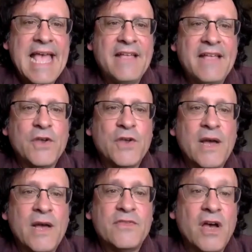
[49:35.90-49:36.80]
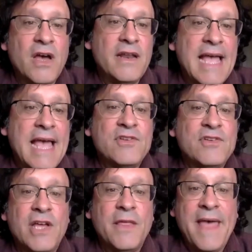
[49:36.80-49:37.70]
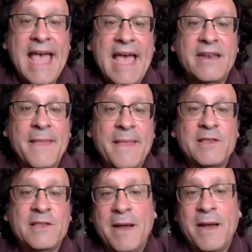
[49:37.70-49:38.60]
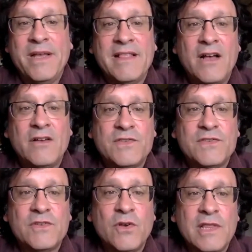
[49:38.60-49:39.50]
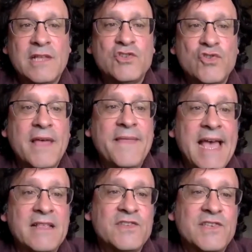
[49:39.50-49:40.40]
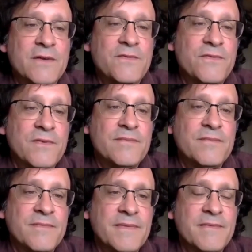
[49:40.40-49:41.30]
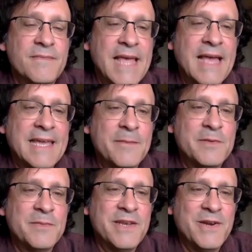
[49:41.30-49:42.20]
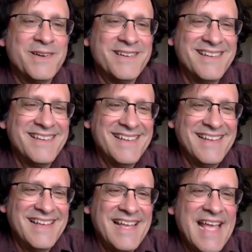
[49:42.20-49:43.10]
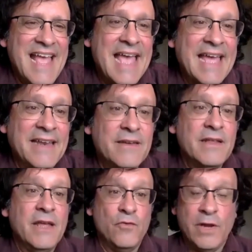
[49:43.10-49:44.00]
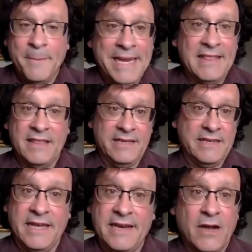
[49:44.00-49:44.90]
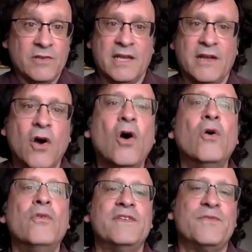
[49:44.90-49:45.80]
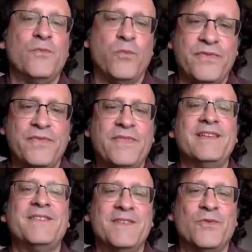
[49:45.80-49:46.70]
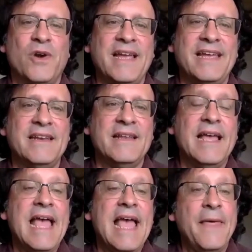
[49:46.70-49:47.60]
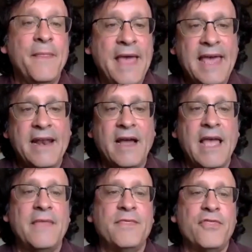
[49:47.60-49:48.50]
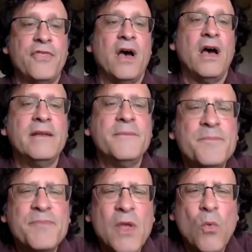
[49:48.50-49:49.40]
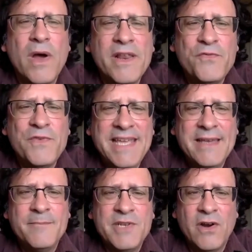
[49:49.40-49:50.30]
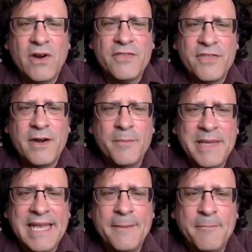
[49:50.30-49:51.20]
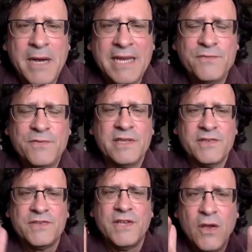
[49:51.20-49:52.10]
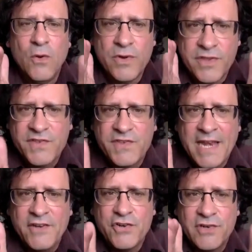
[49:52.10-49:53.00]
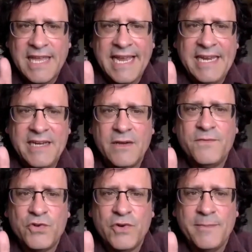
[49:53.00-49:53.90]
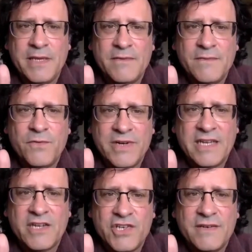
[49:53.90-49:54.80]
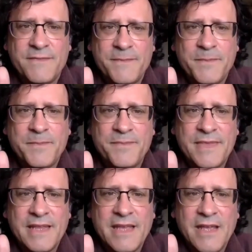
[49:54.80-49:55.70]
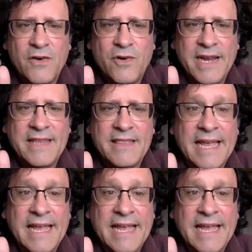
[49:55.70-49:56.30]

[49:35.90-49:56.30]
And so I thought, I haven't done that, and that's my wheelhouse. So let's try that and see if that keeps me here. And it immediately did. I was like, oh, this is right. And then I had the thought, what if EMDR therapy and mindfulness were the center lane of treatment for addiction, right?